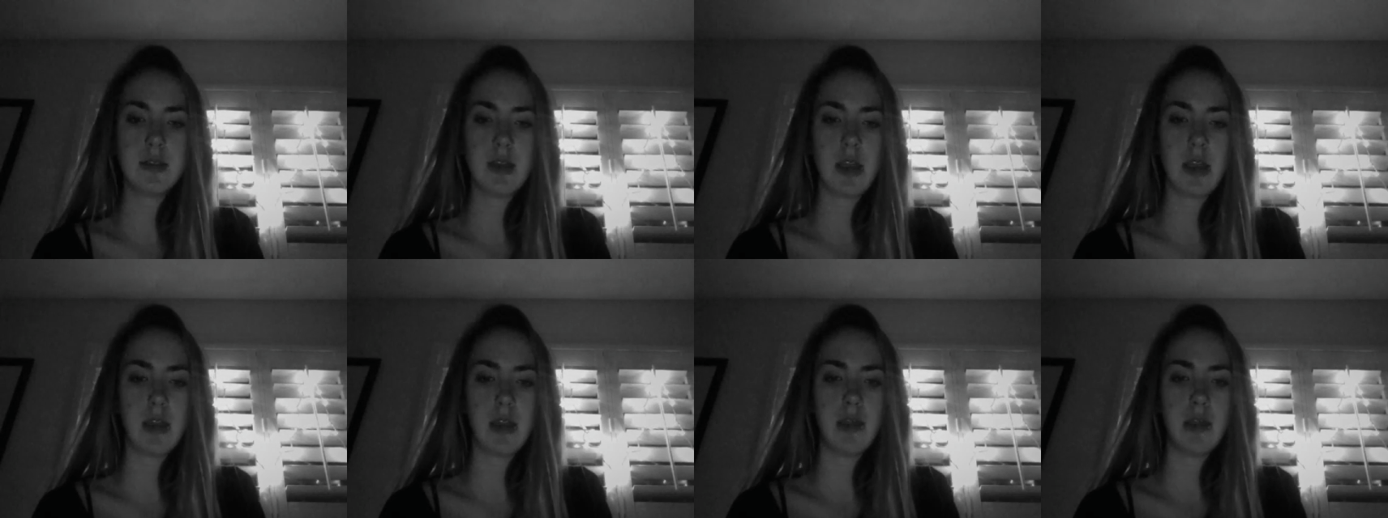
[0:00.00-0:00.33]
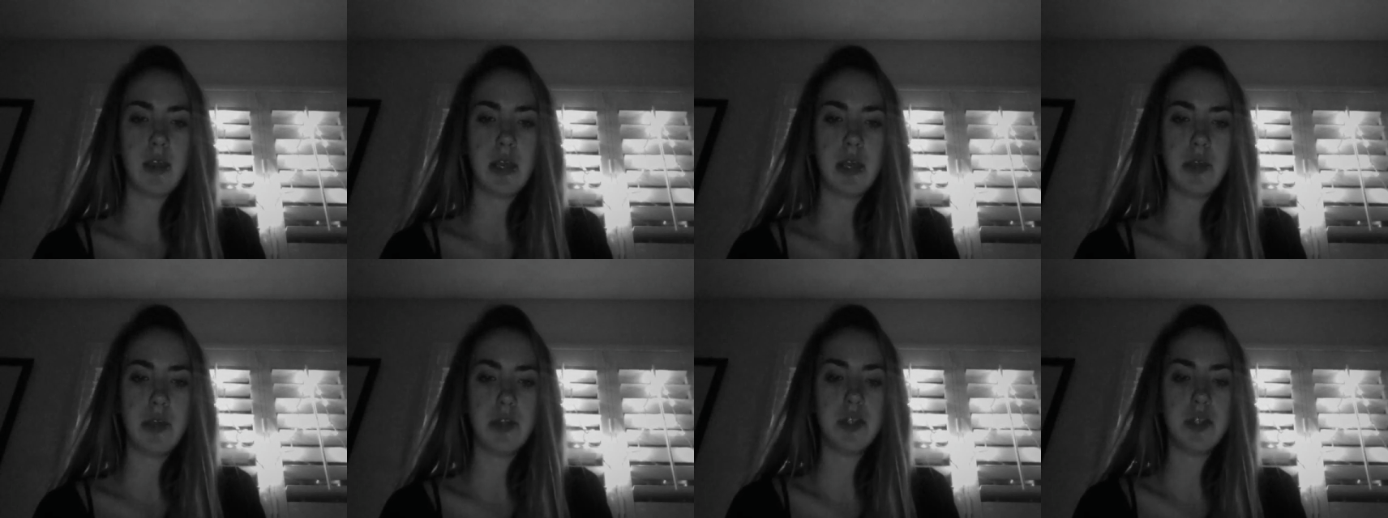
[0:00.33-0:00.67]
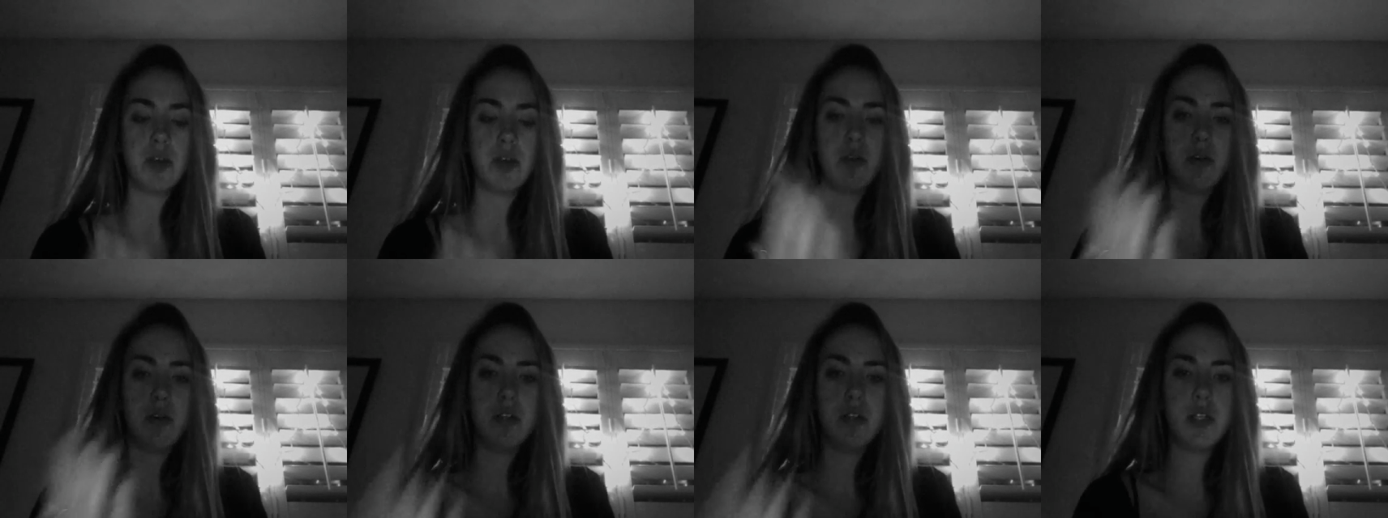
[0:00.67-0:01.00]
and they use their
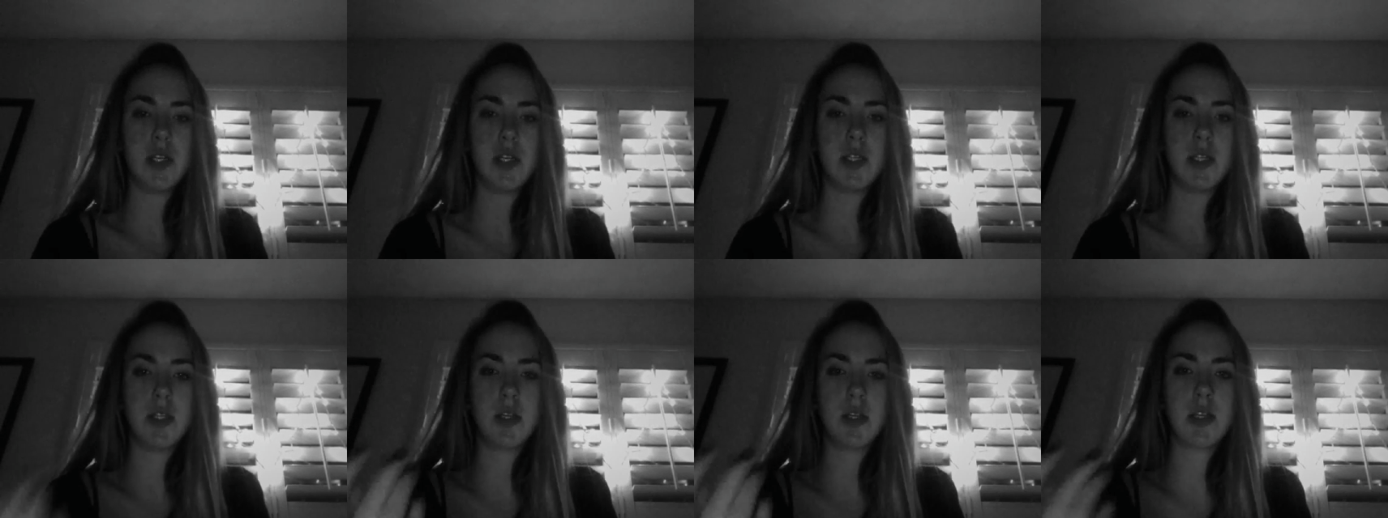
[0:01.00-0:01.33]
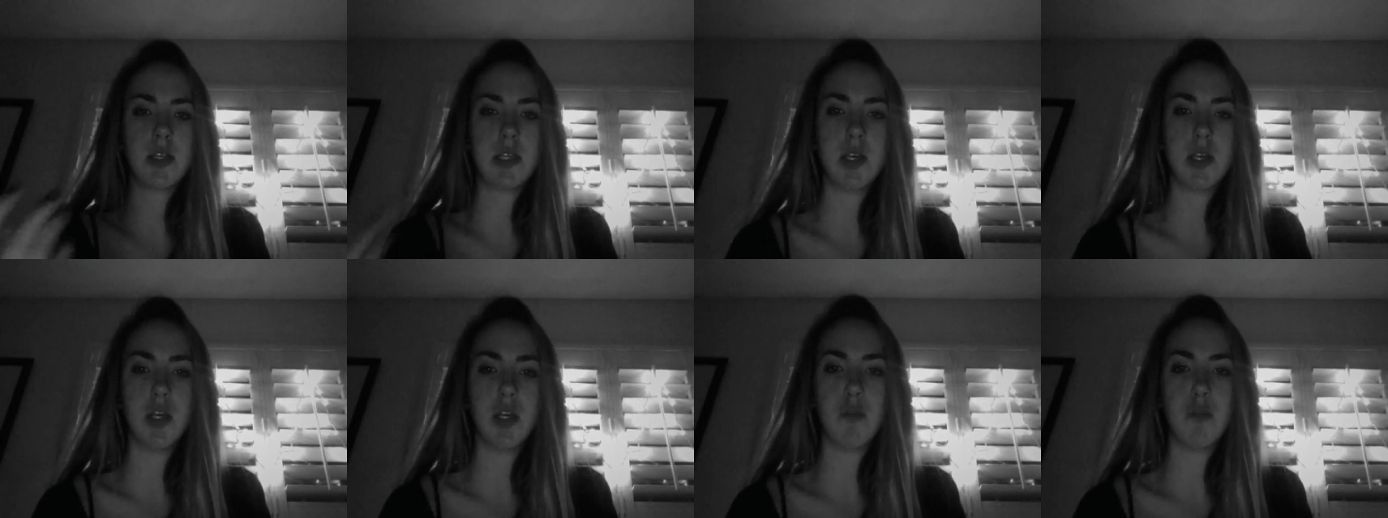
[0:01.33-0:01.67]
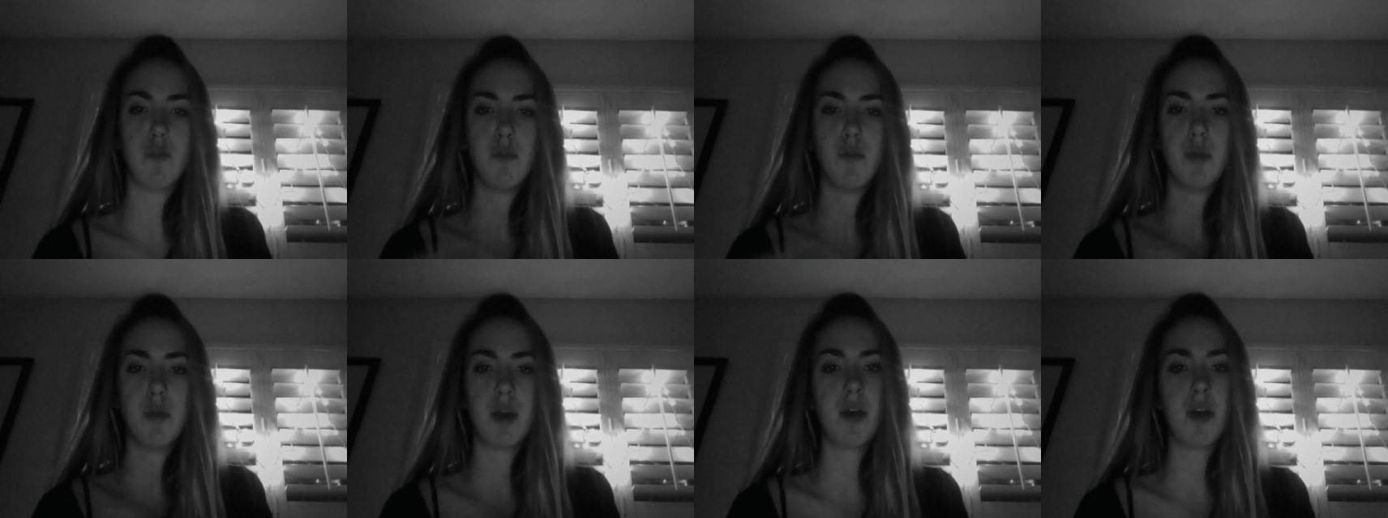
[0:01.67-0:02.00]
religion as an excuse for
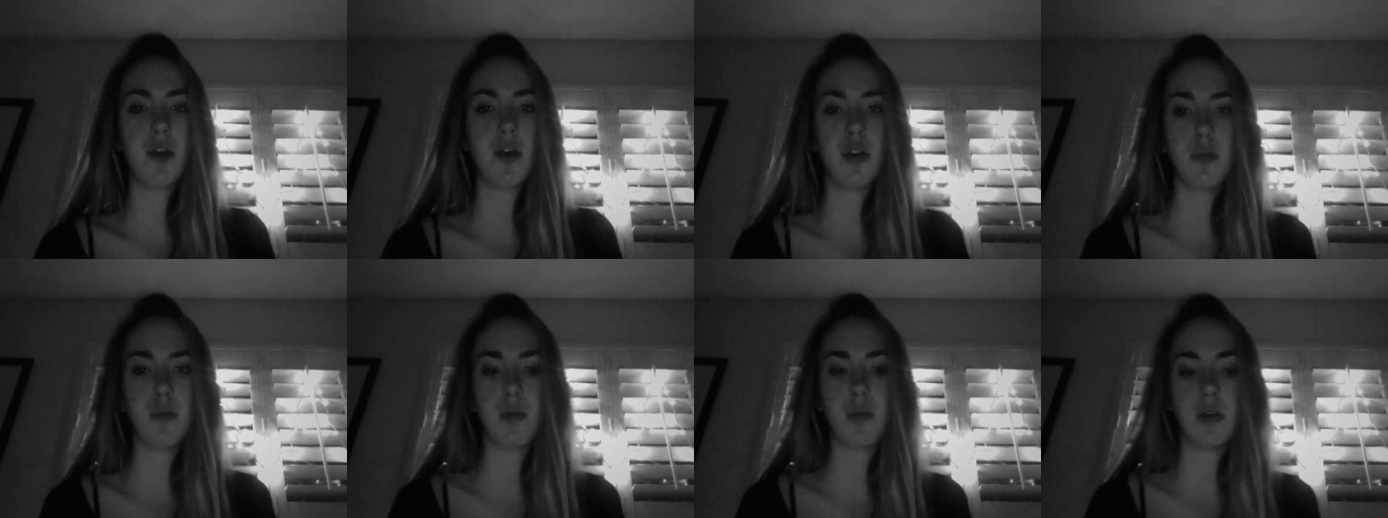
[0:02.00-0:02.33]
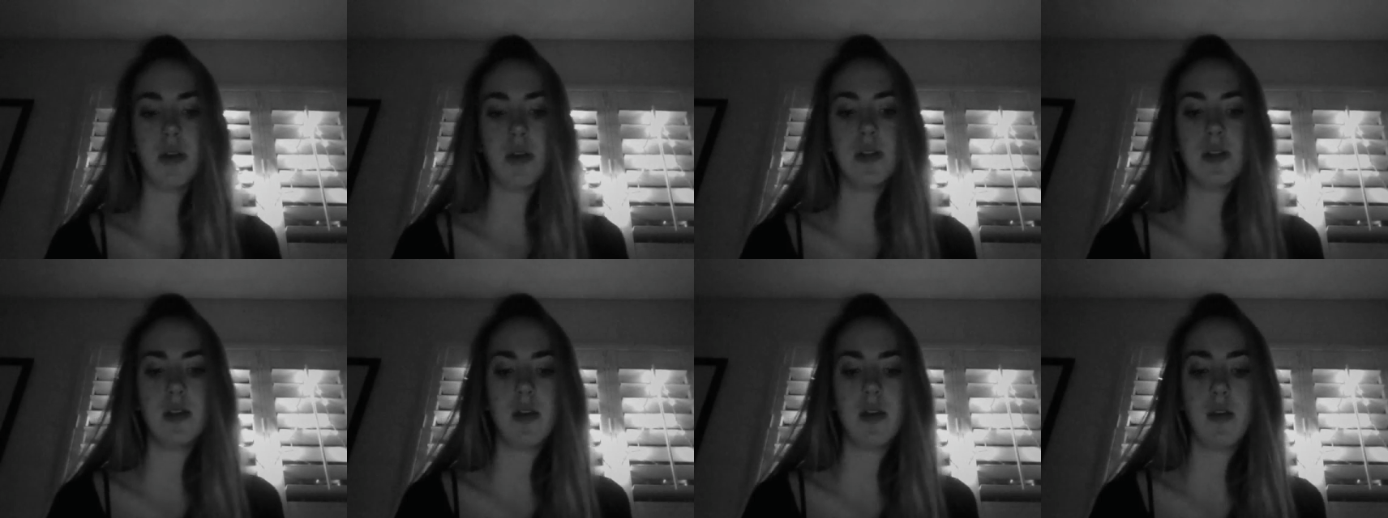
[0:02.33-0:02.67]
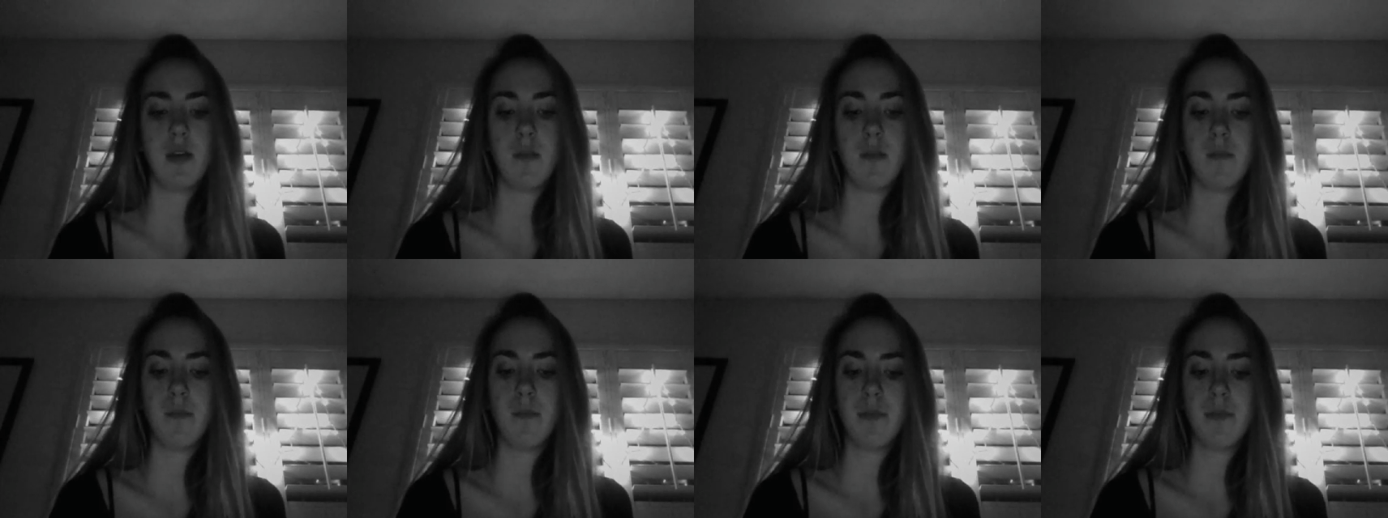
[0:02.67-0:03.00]
being a good person,